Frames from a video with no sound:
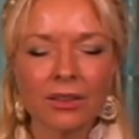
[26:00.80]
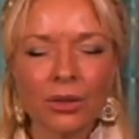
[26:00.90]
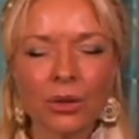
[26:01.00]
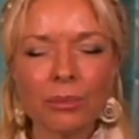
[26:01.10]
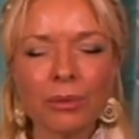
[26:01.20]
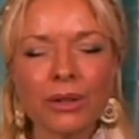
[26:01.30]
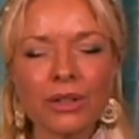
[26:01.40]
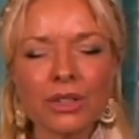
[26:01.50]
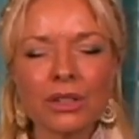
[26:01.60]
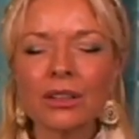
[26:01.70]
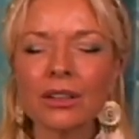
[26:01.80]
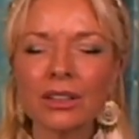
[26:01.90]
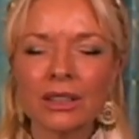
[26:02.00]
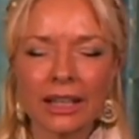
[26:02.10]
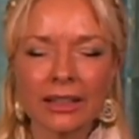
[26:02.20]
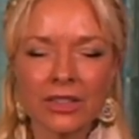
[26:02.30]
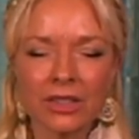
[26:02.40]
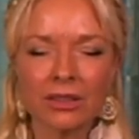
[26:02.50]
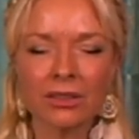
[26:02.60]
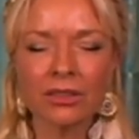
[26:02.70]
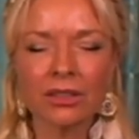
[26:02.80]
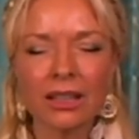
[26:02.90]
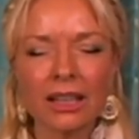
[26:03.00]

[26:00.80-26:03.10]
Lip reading: Your personal connection to the